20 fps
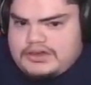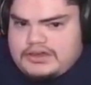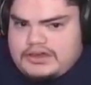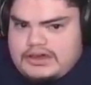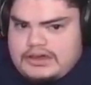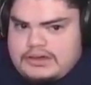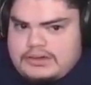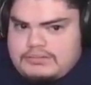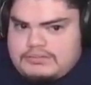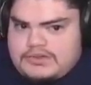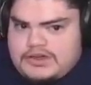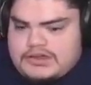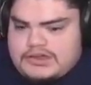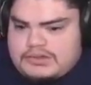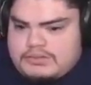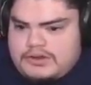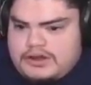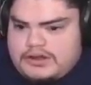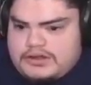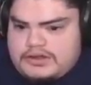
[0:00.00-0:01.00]
I'm not
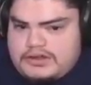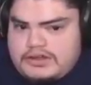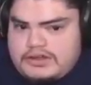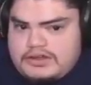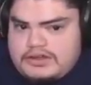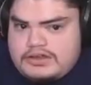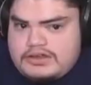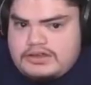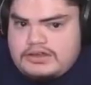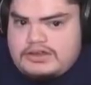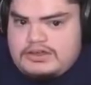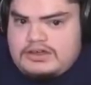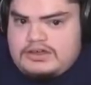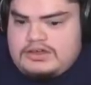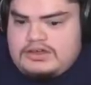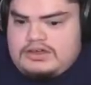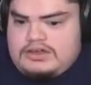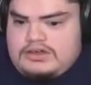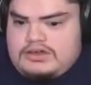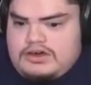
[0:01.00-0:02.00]
smart.
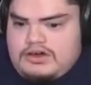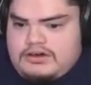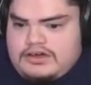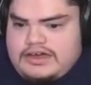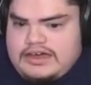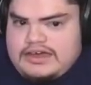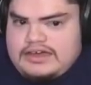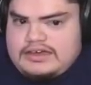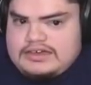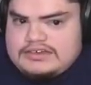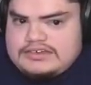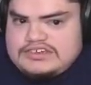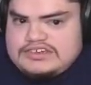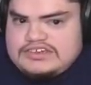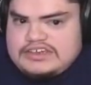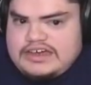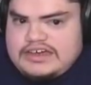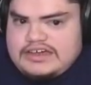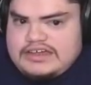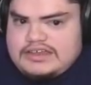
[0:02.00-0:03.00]
Okay,
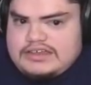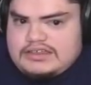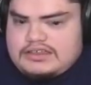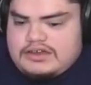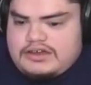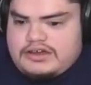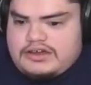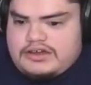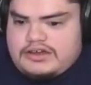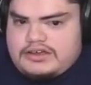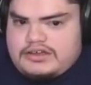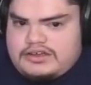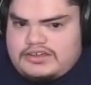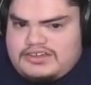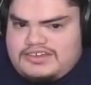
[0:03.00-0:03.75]
second and third.